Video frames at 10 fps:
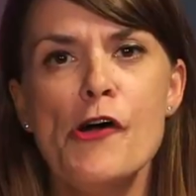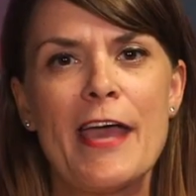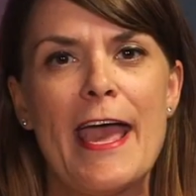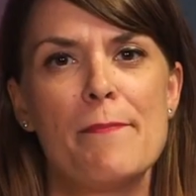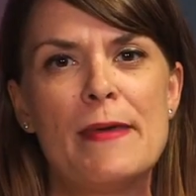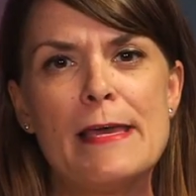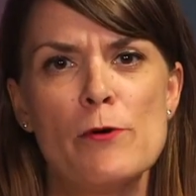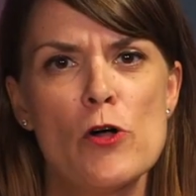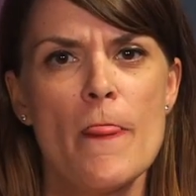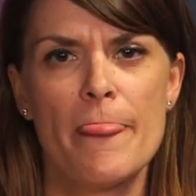Okay,
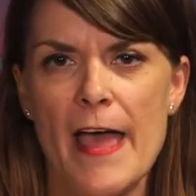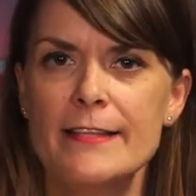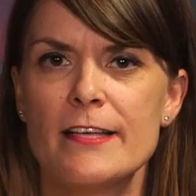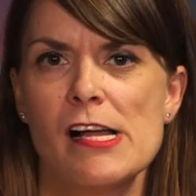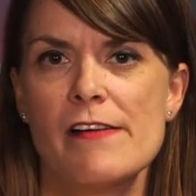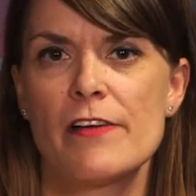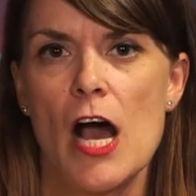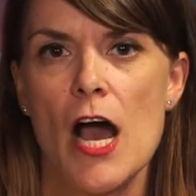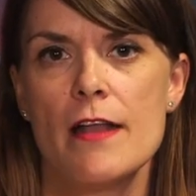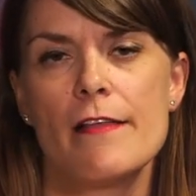people, that's all I've
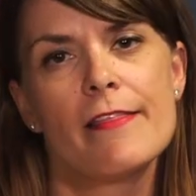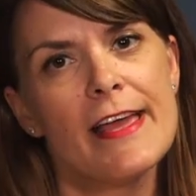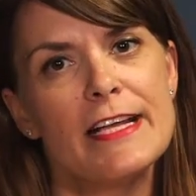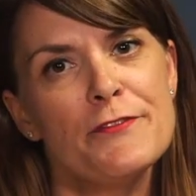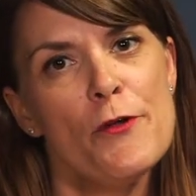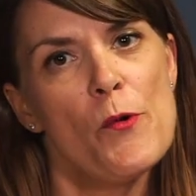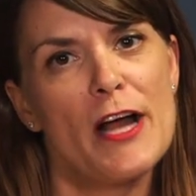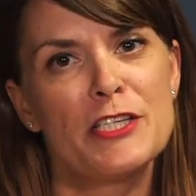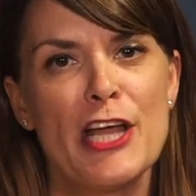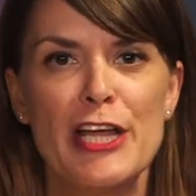got. Thanks for
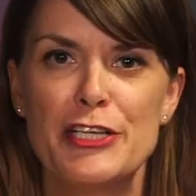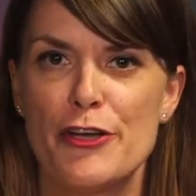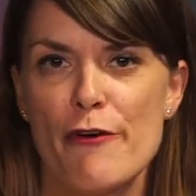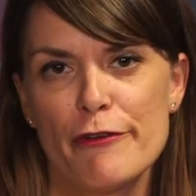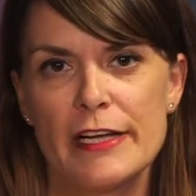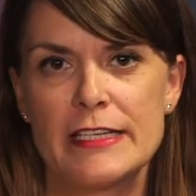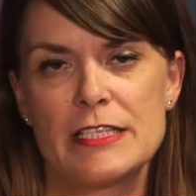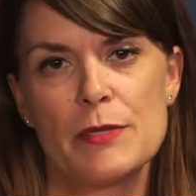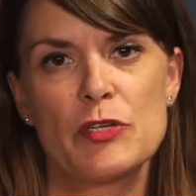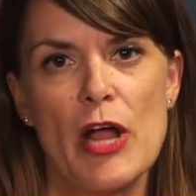watching. Don't forget to
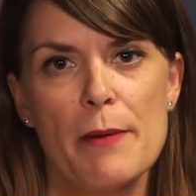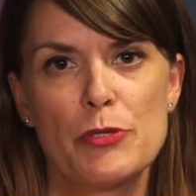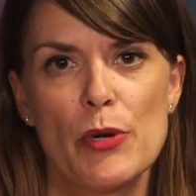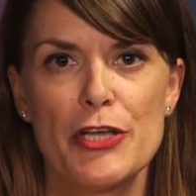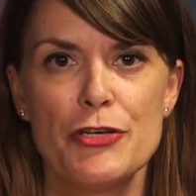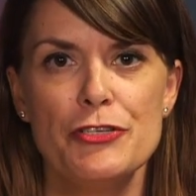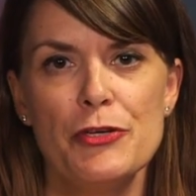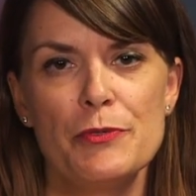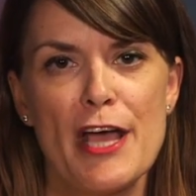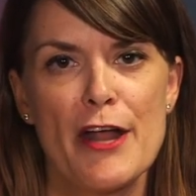subscribe to our
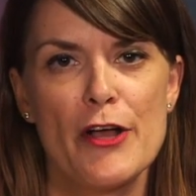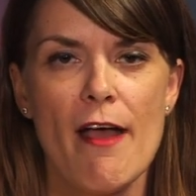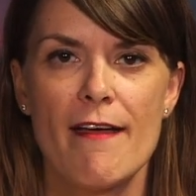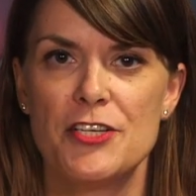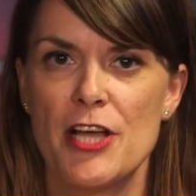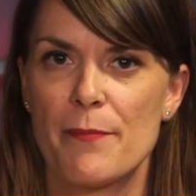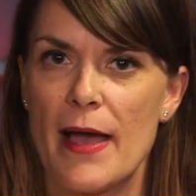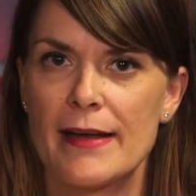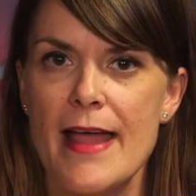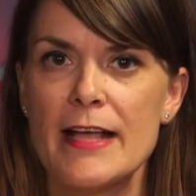YouTube channel and check
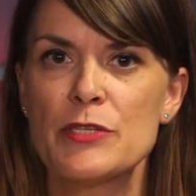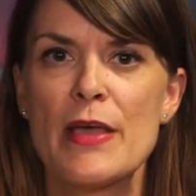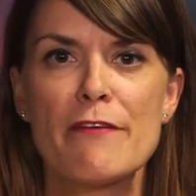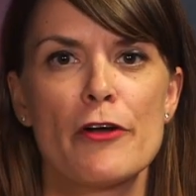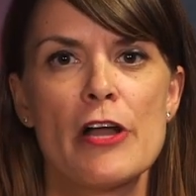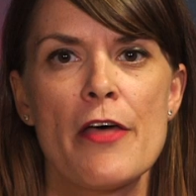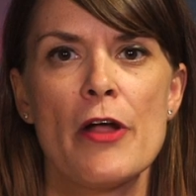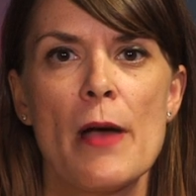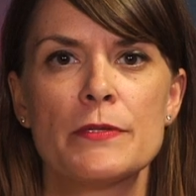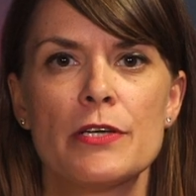back next week for another
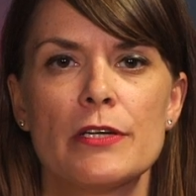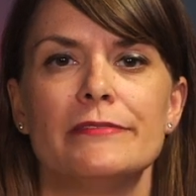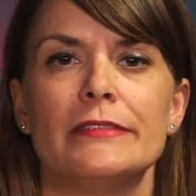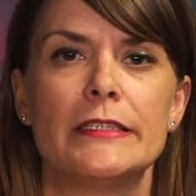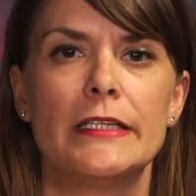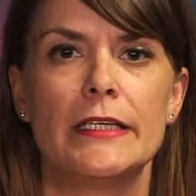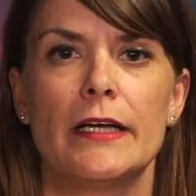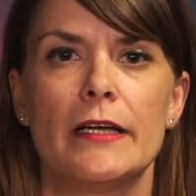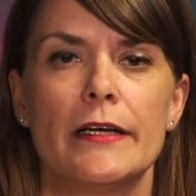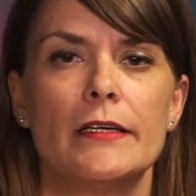episode of I'll
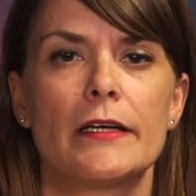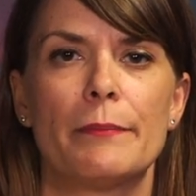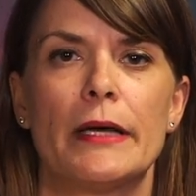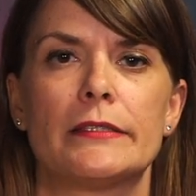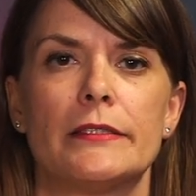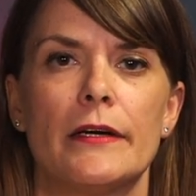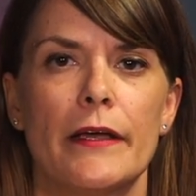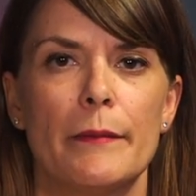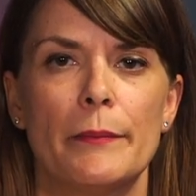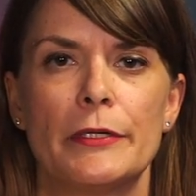get back to
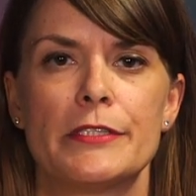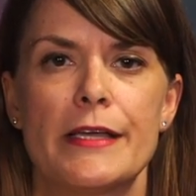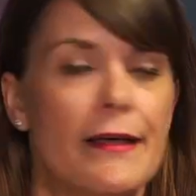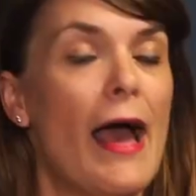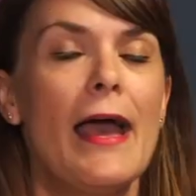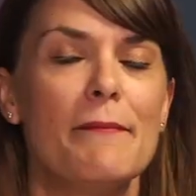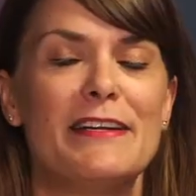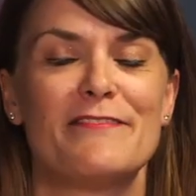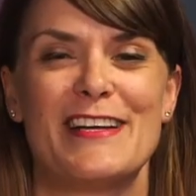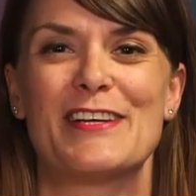talking about pussy. I
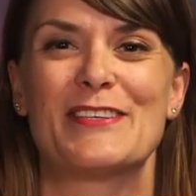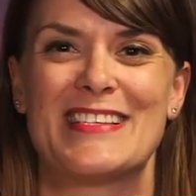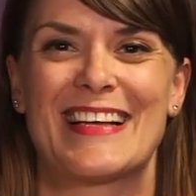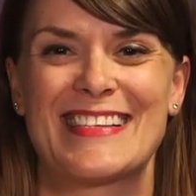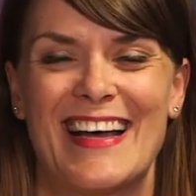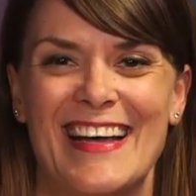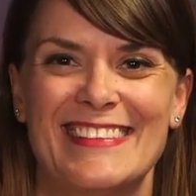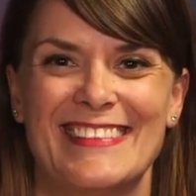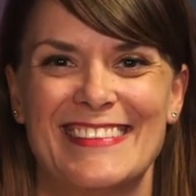mean, Funny Girl Sex Guide.